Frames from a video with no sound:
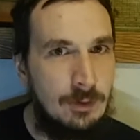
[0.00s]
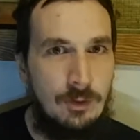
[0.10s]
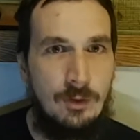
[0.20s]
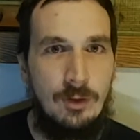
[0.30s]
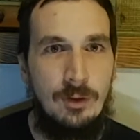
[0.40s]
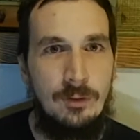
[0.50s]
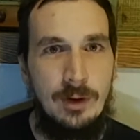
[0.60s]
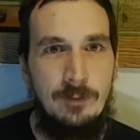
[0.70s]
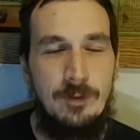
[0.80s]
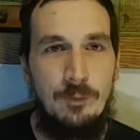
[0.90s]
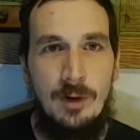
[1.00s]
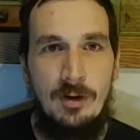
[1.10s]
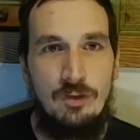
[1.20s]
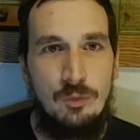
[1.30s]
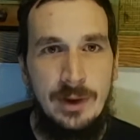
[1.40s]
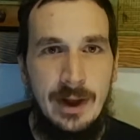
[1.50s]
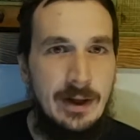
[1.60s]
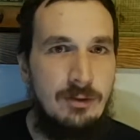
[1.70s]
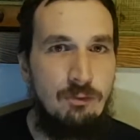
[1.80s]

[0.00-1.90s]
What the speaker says: or if it was, we had